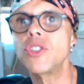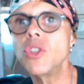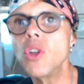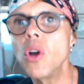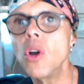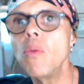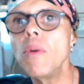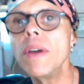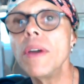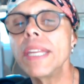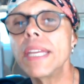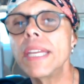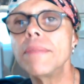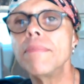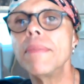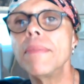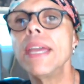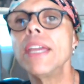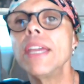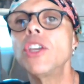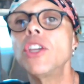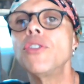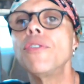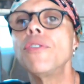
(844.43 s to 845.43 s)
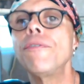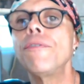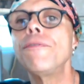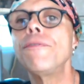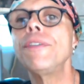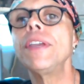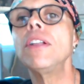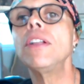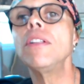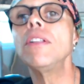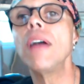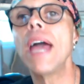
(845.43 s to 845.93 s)
no one can make you
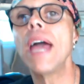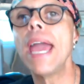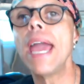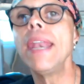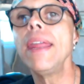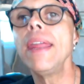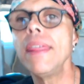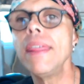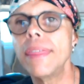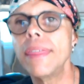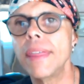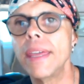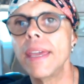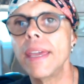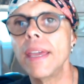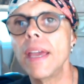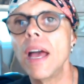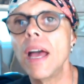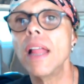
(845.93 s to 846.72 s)
feel anything